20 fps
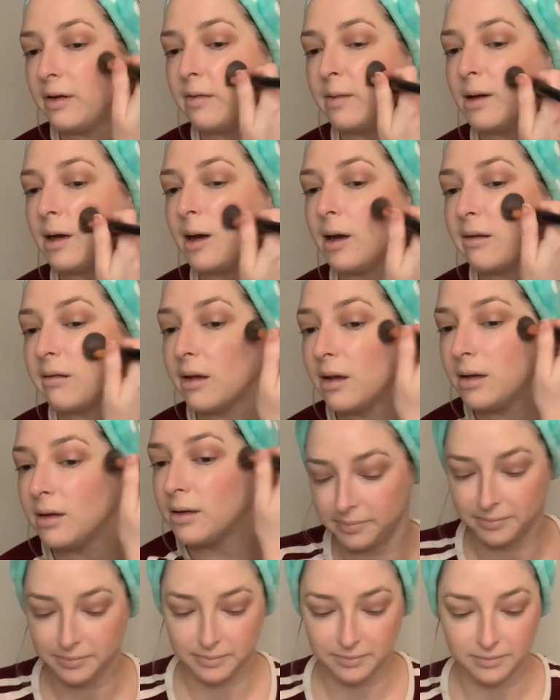
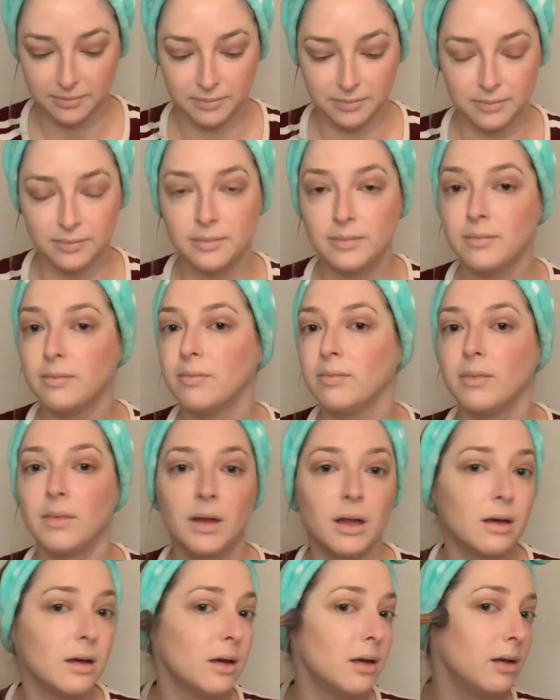highlights.
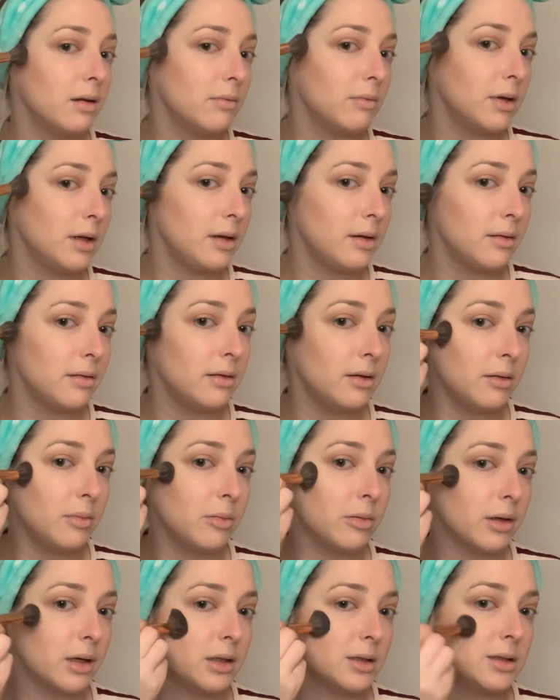And when you do
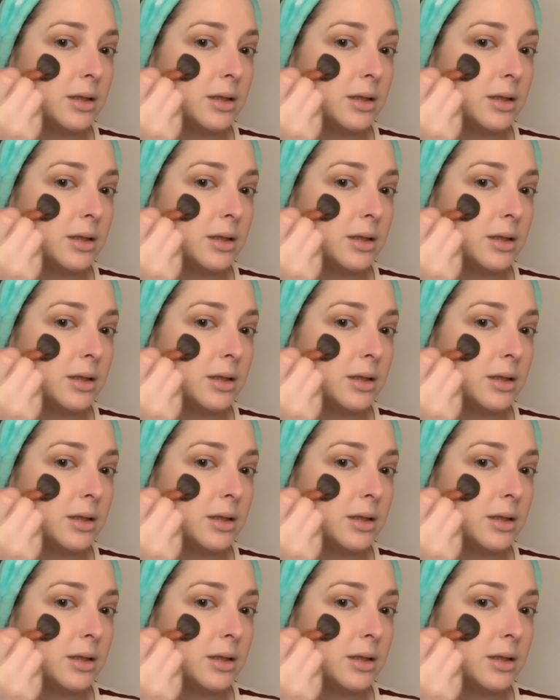blush,